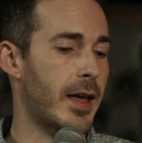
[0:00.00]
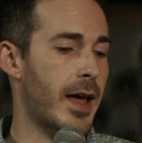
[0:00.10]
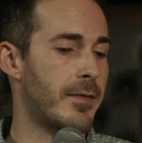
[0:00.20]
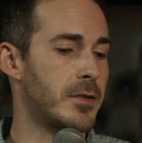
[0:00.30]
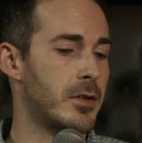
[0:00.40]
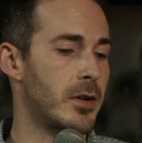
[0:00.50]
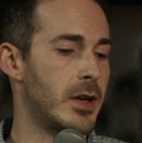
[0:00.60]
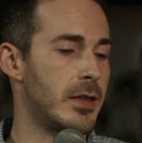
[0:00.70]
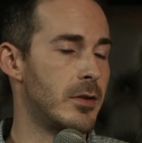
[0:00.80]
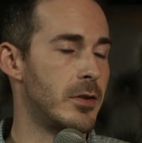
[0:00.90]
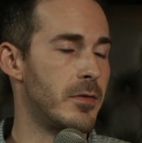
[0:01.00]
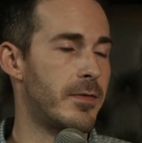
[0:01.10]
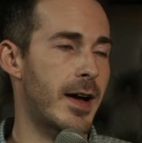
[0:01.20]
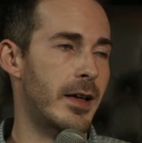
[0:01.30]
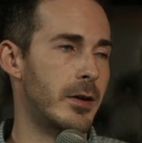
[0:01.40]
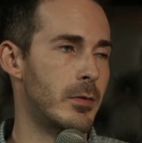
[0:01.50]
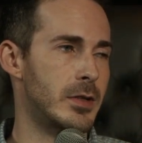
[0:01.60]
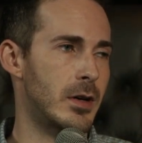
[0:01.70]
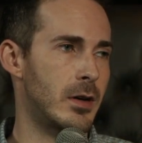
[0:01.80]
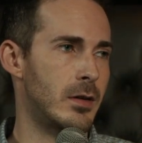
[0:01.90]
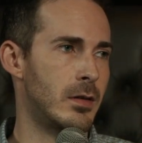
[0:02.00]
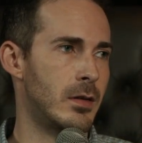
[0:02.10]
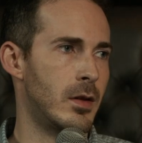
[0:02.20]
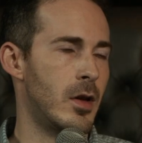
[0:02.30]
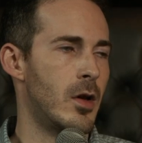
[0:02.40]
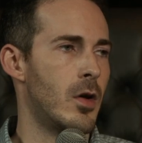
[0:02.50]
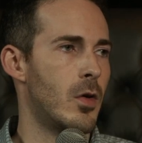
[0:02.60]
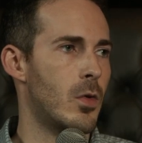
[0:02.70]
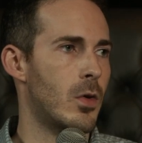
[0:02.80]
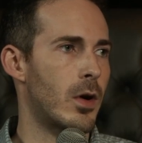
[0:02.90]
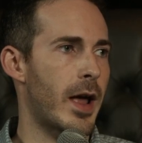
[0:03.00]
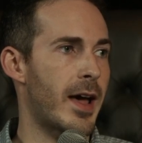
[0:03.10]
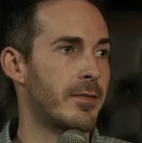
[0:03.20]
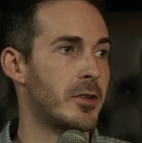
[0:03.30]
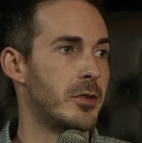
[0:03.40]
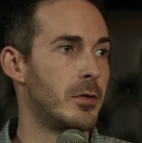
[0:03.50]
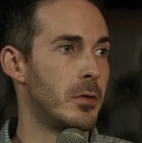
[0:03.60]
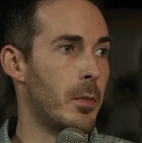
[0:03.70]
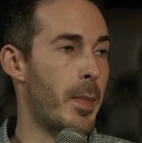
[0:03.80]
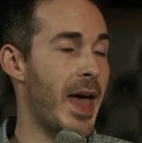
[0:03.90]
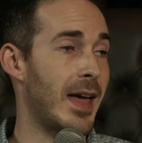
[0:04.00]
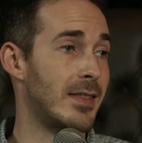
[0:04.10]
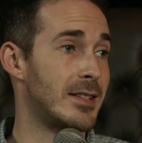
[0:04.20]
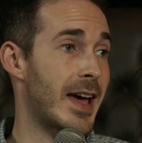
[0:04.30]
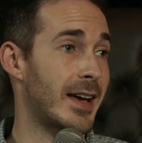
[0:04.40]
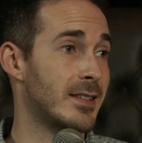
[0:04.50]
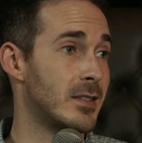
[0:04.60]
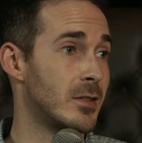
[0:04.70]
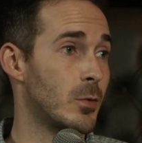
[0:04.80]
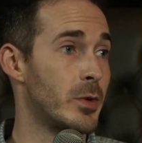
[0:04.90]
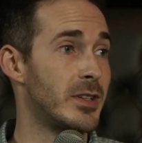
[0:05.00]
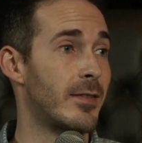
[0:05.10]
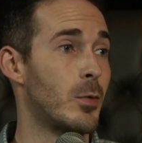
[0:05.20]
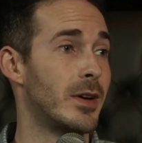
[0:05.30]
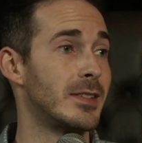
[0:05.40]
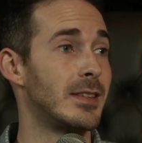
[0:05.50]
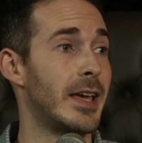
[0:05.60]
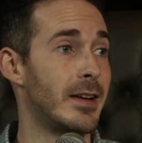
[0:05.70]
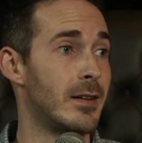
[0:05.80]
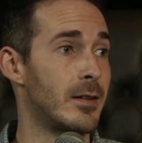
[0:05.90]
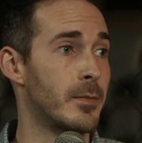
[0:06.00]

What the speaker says: after either you file your return or after you pay the taxes, whichever one is later.